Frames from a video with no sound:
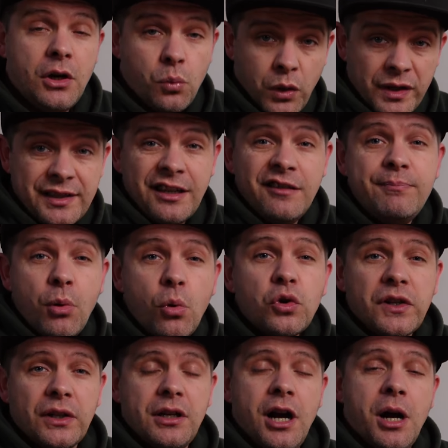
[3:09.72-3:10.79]
Once they've
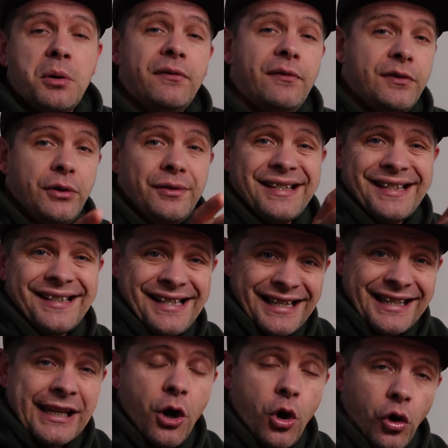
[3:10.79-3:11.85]
bought a car with a view to
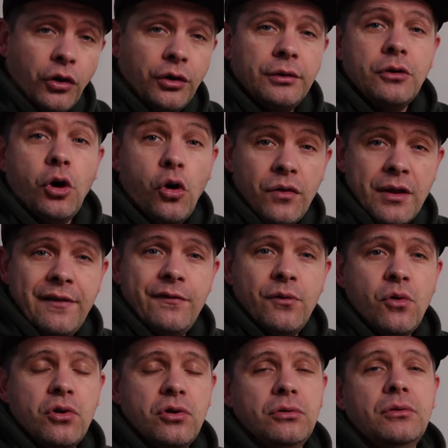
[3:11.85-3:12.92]
selling it on their
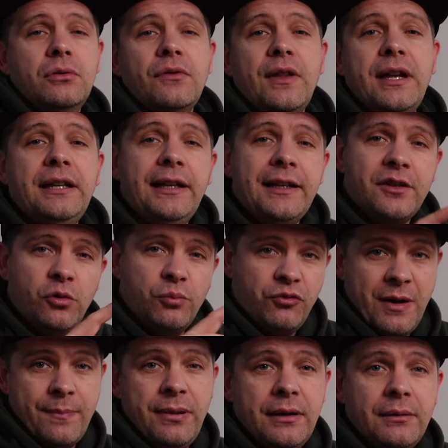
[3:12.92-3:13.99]
forecourt, they need to
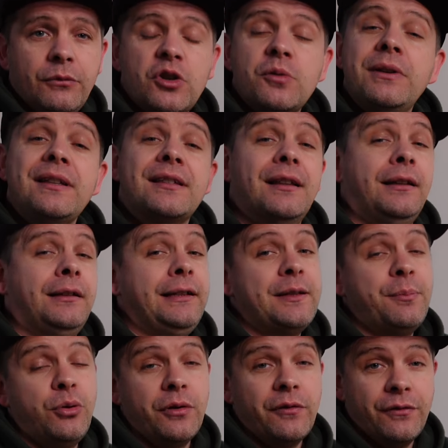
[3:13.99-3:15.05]
prep it, which means that they need to
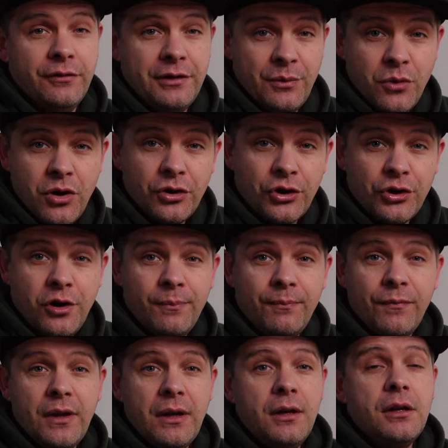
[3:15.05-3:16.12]
put it through their workshop,
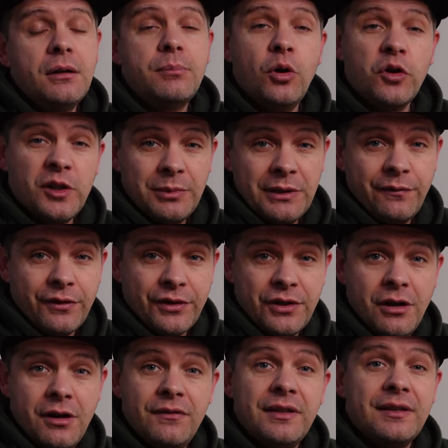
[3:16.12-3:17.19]
possibly for
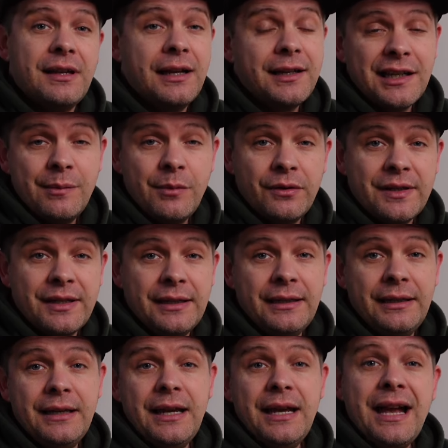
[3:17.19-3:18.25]
service and an
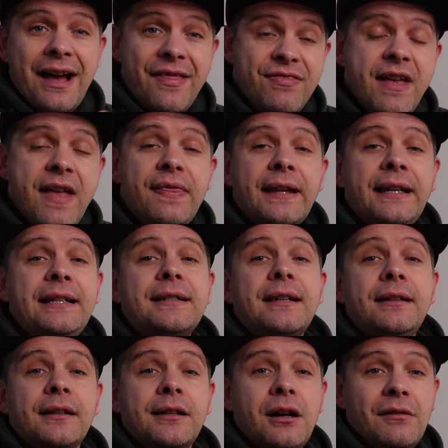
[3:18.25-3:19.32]
MOT, and then they need to get
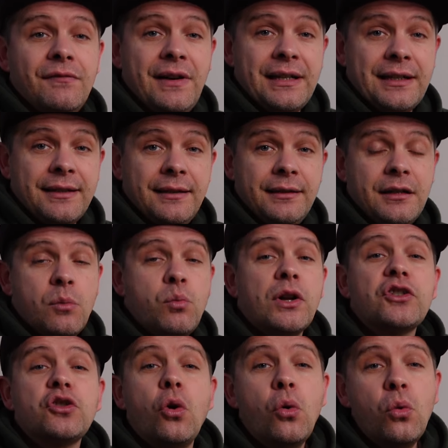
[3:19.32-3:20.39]
the car validated. And
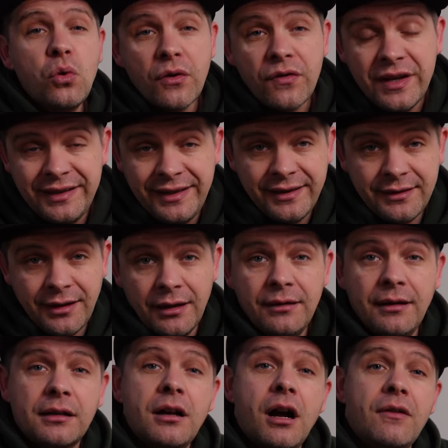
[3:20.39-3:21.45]
once all of this is done,
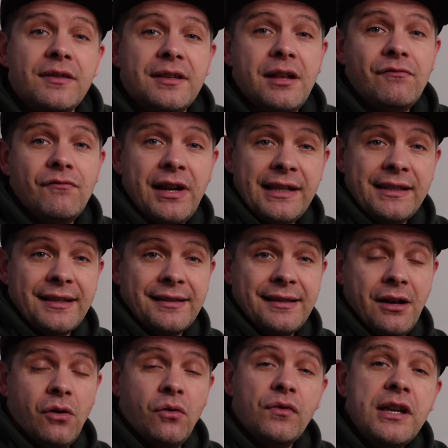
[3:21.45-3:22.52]
the car is then ready to
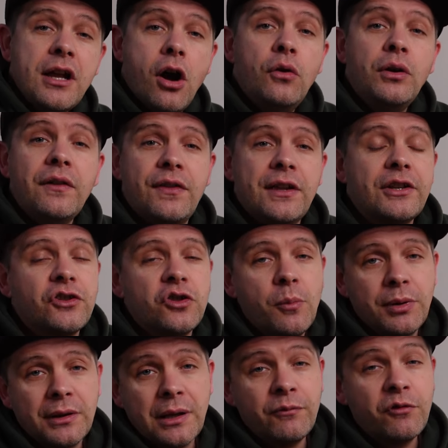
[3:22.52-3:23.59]
sell. The only thing
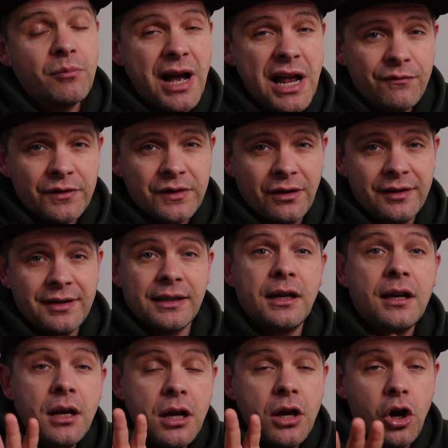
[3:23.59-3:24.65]
stopping them from advertising it
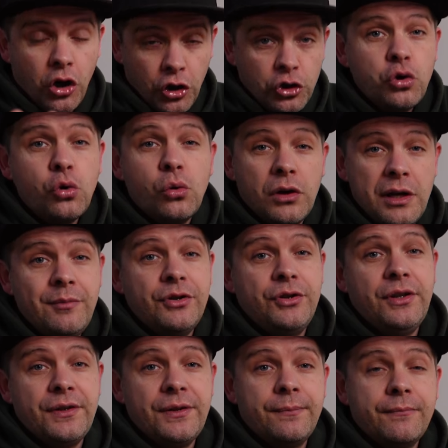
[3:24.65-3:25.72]
are your
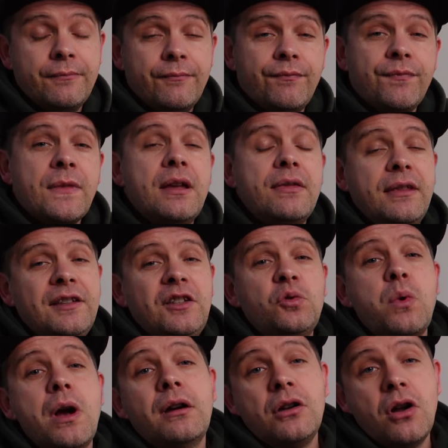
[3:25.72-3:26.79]
images. This is
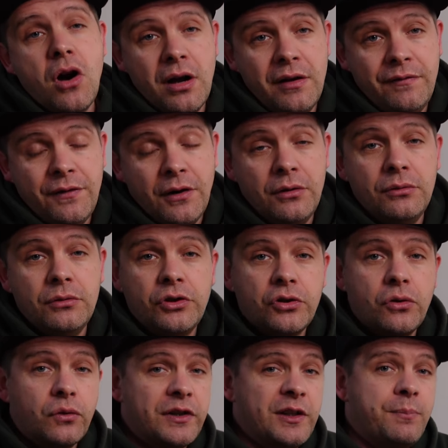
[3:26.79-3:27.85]
where an iPhone
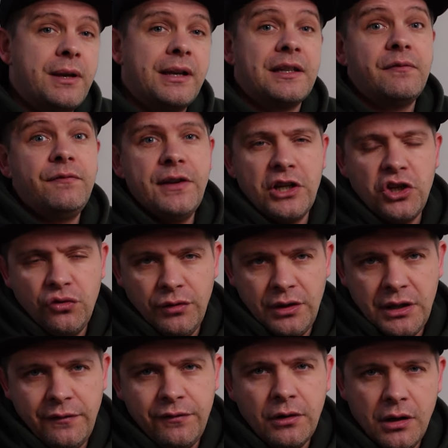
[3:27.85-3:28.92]
scores its biggest victory,
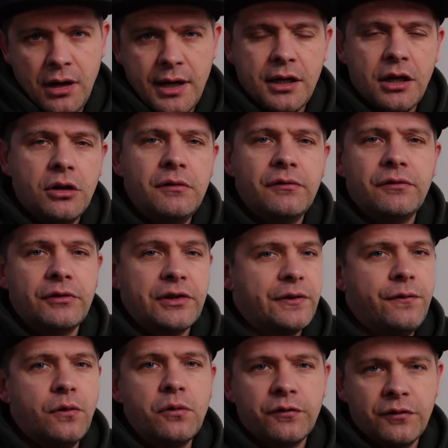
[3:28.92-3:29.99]
if you like, over its
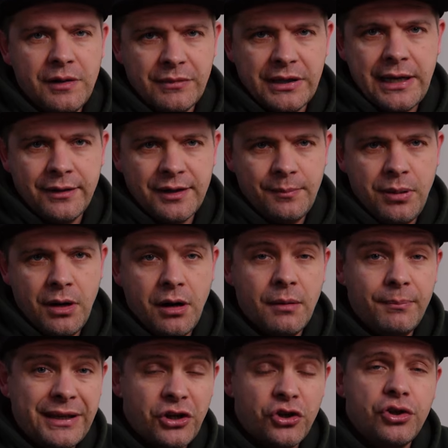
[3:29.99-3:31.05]
full-frame counterpart,
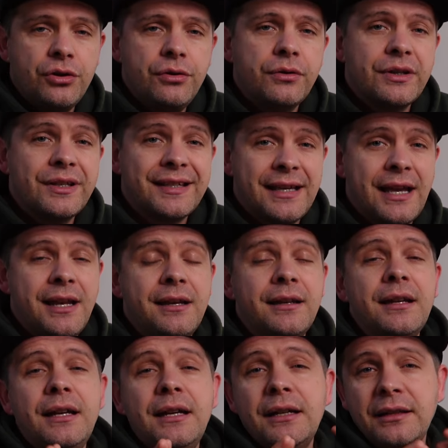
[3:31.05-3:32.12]
because you can send
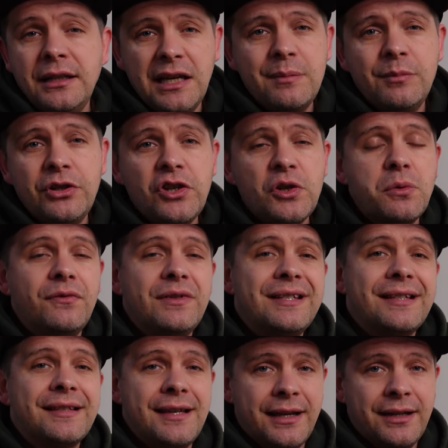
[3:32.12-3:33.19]
the images within
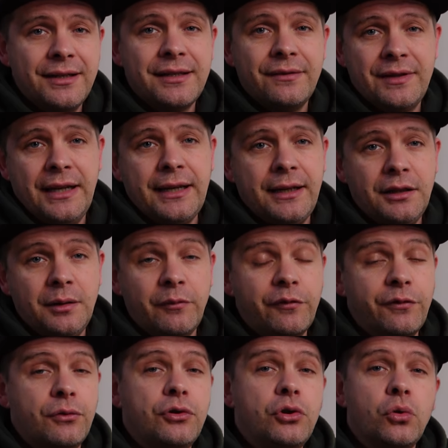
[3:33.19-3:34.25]
seconds of taking them
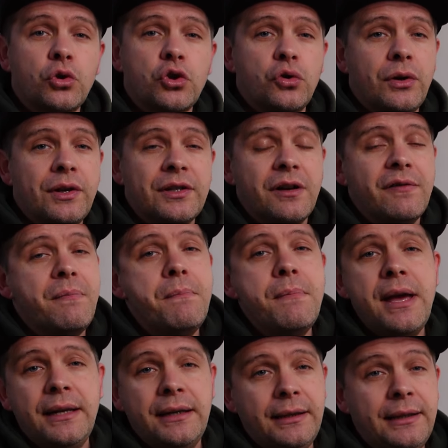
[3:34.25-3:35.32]
through your choice of
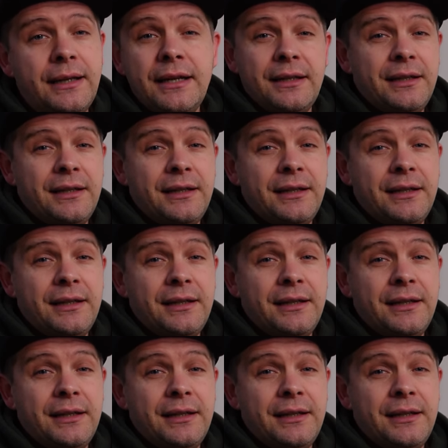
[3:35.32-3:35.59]
many